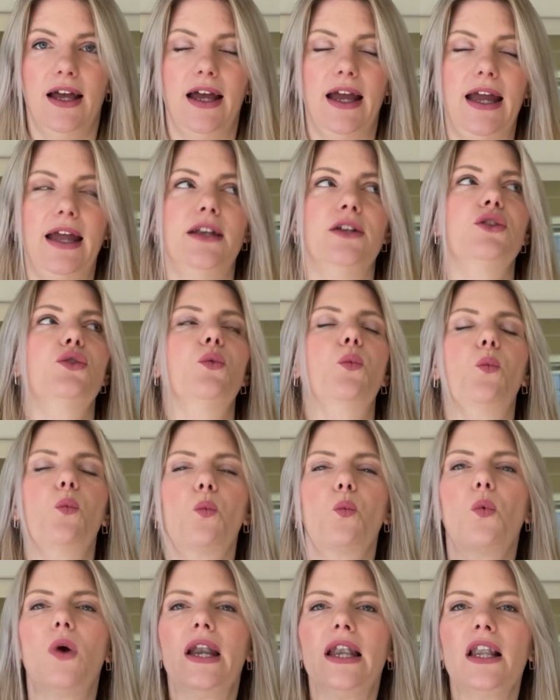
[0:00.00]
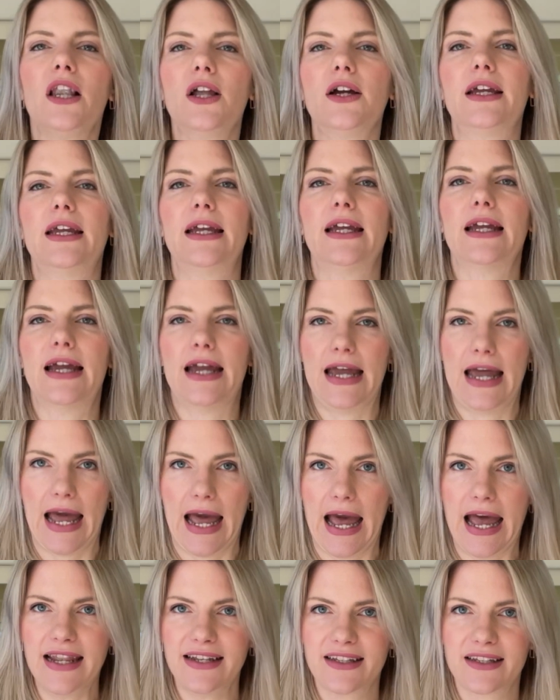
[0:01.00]
And when looking
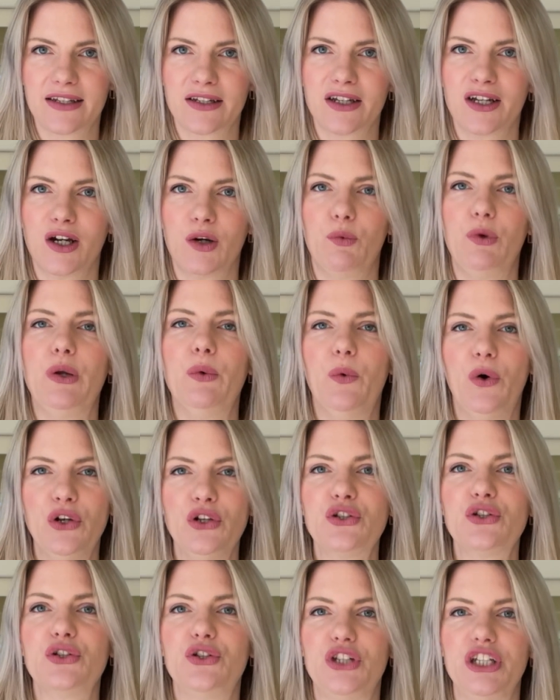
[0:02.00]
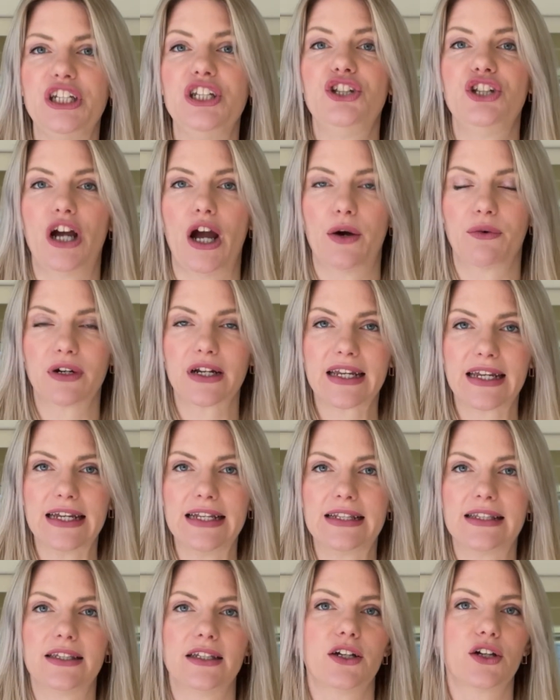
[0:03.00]
ahead, we want to teach our
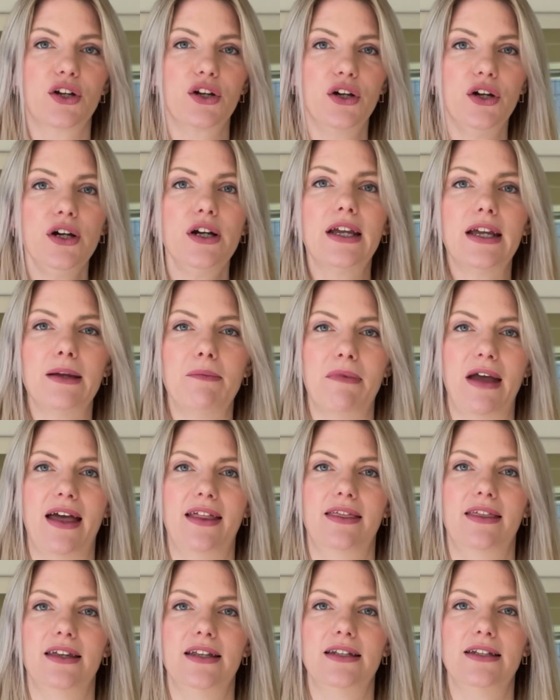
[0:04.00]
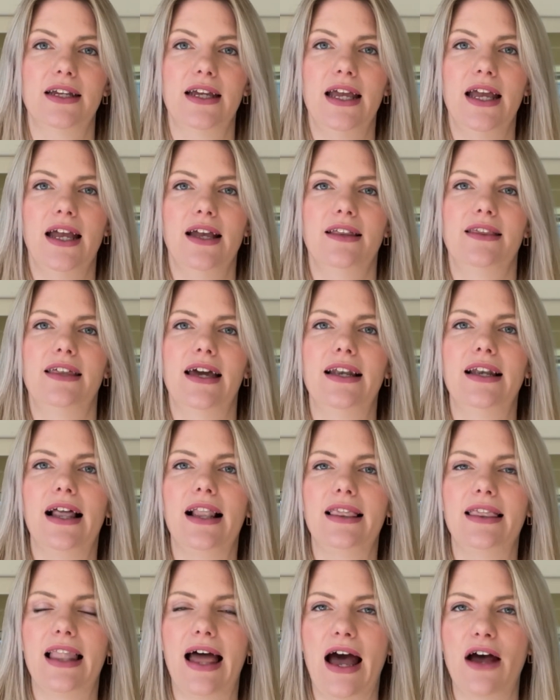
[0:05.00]
kids a cooking method that
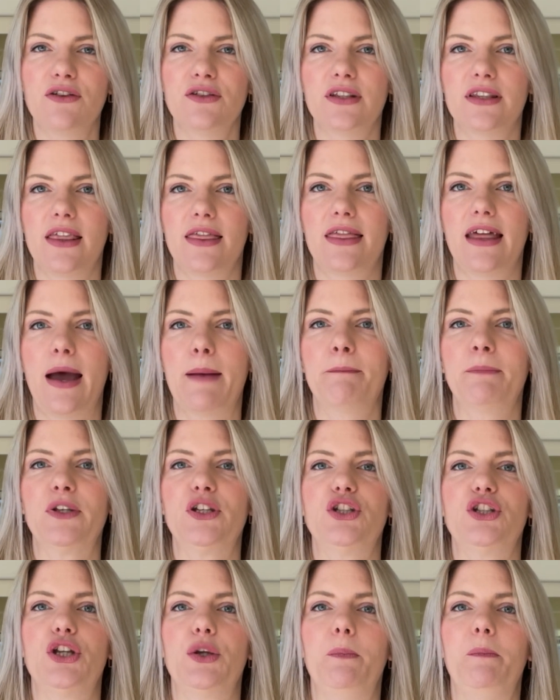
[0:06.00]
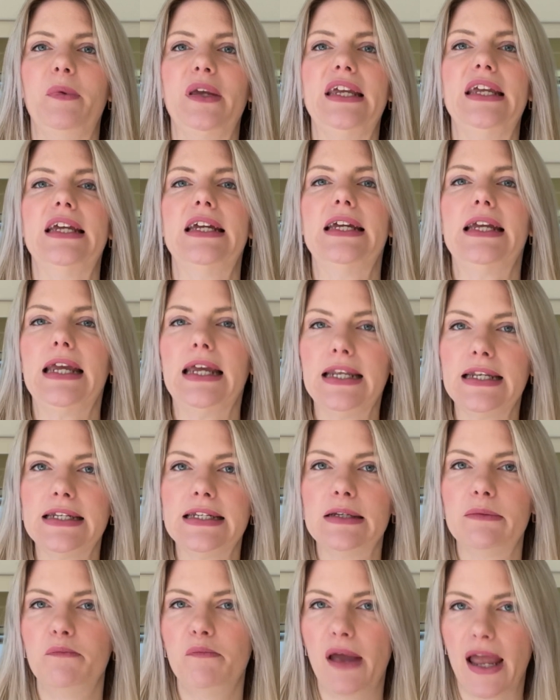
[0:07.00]
allows them to be
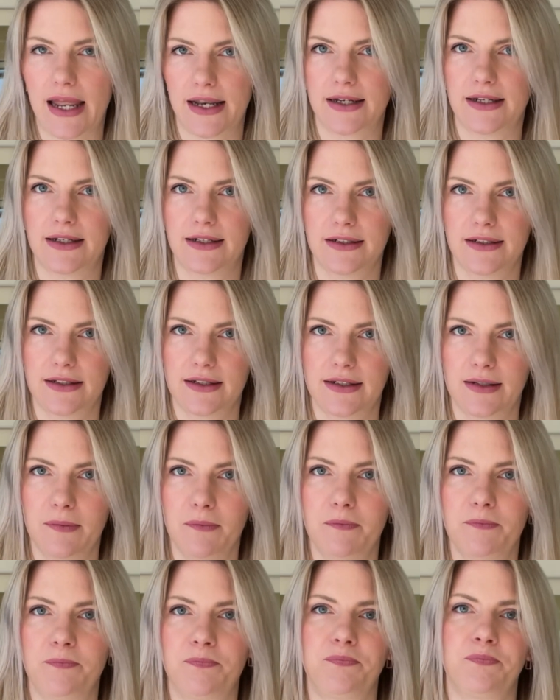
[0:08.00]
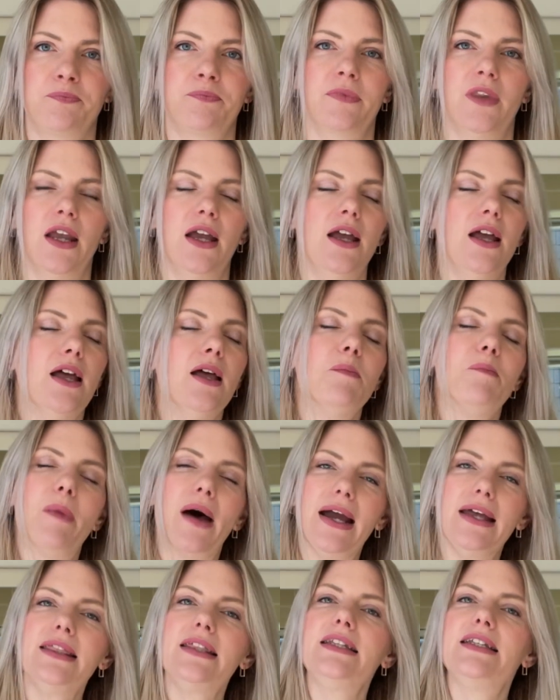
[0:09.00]
independent.
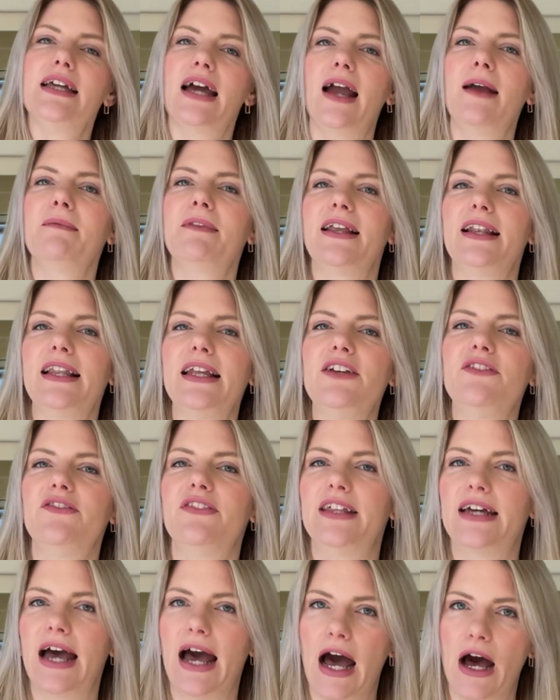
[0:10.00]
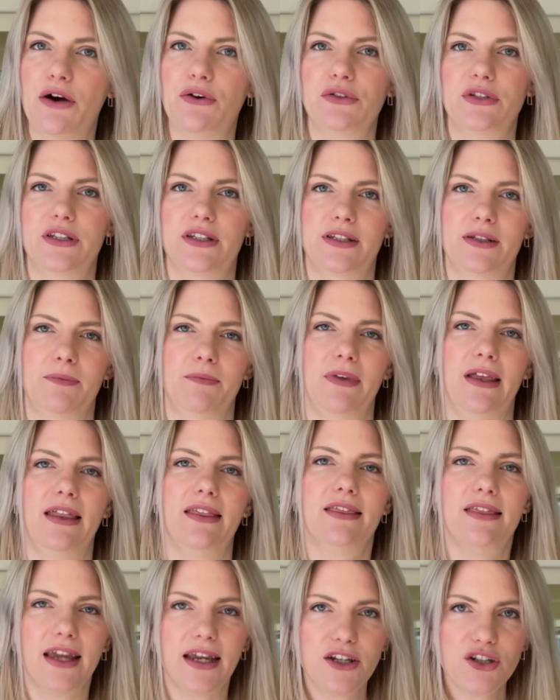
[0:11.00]
By the time they leave the house,
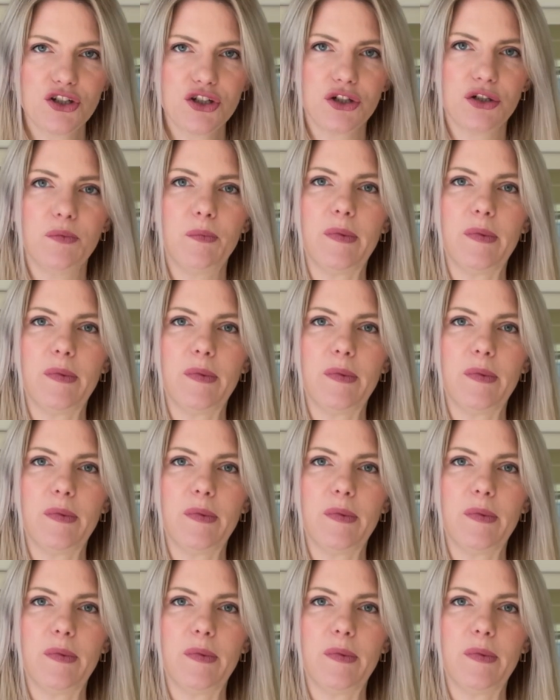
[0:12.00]
they should